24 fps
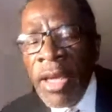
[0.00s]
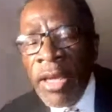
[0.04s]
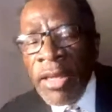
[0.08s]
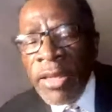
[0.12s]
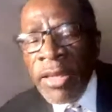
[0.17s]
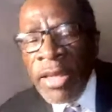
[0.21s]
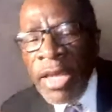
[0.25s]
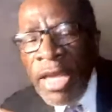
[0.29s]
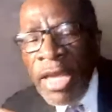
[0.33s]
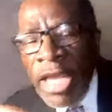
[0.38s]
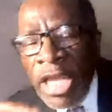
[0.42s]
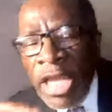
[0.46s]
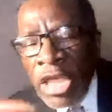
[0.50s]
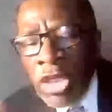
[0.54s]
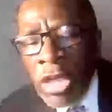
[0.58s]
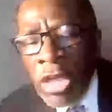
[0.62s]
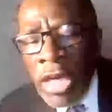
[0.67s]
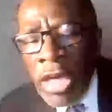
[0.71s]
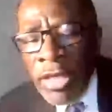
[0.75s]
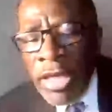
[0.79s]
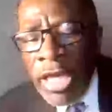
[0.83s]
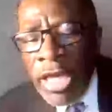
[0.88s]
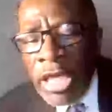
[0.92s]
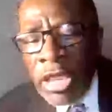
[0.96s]
The
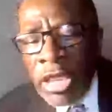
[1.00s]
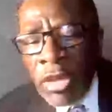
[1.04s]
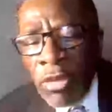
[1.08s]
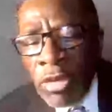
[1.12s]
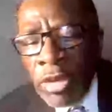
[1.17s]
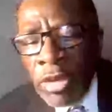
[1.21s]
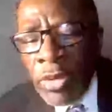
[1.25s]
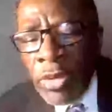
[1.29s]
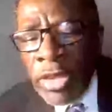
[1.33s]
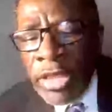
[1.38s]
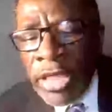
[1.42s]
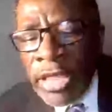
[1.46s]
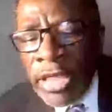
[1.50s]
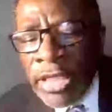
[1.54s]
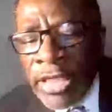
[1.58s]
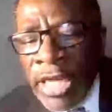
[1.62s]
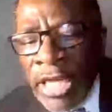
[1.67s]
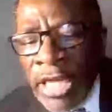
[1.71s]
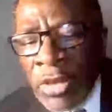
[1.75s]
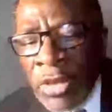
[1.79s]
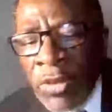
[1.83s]
other issue which we discussed